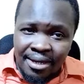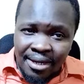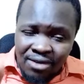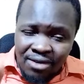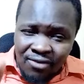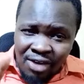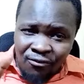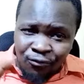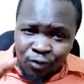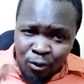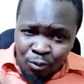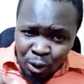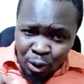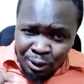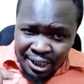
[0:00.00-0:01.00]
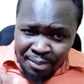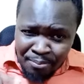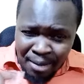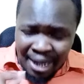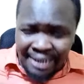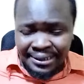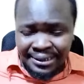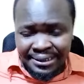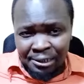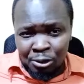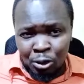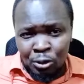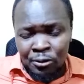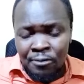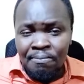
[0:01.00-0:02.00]
Even from those remarks
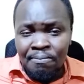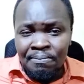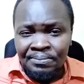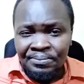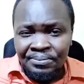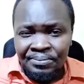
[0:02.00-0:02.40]
alone,